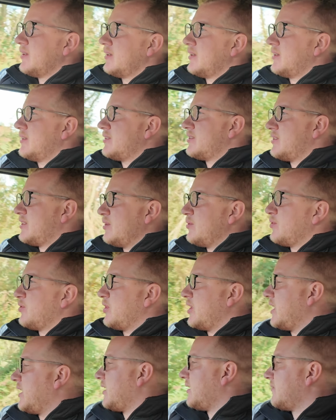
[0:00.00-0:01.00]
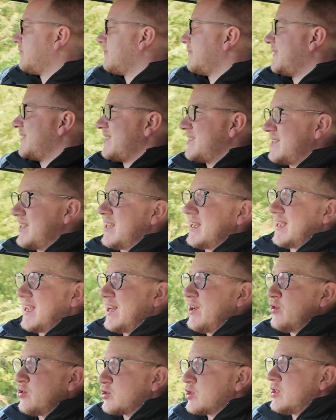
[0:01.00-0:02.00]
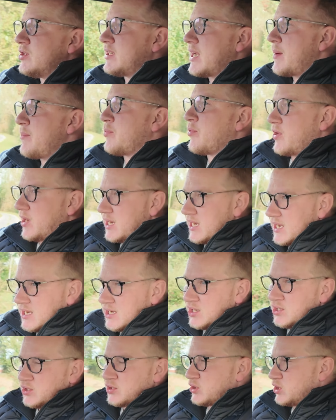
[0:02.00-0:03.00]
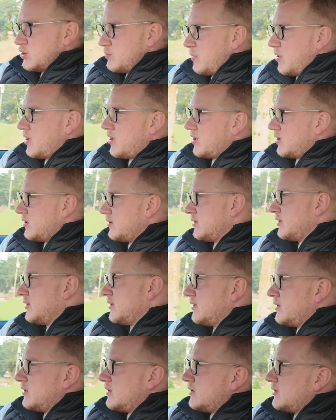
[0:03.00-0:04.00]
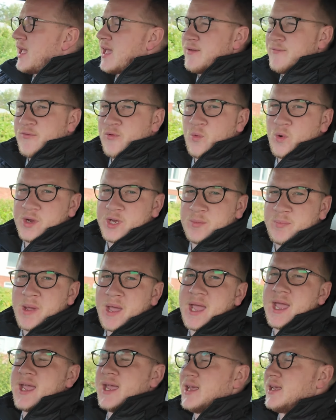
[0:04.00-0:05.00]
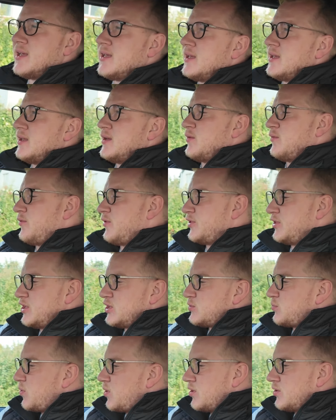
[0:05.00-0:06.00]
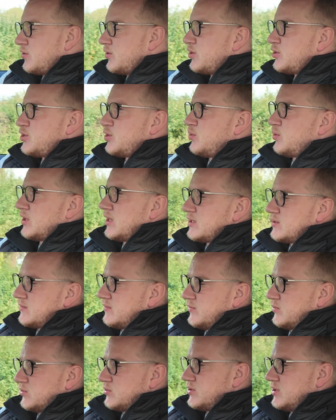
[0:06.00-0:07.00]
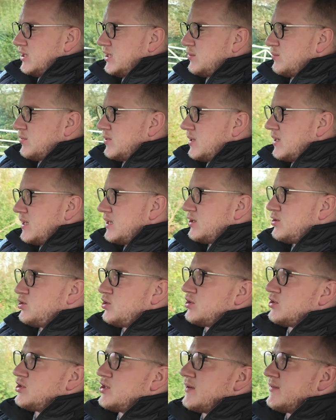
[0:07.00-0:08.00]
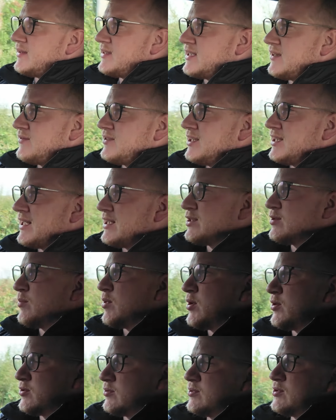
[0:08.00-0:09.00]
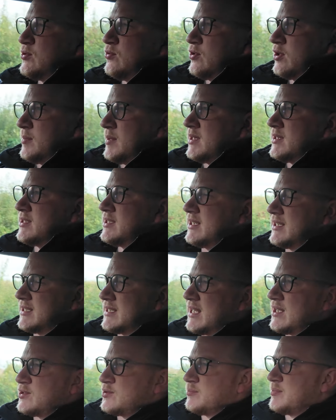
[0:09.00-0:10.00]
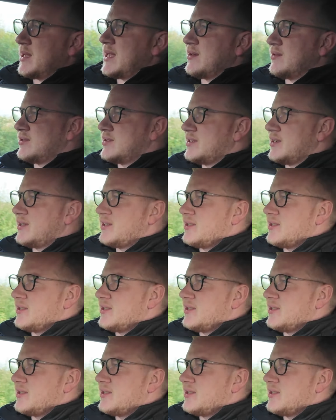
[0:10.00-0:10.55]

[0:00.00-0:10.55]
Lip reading: I still think, as I say, it looks contemporary, it looks smart, and for what you're paying for this one on a 2014 with just over 70,000 miles, we're talking about £6,000, and I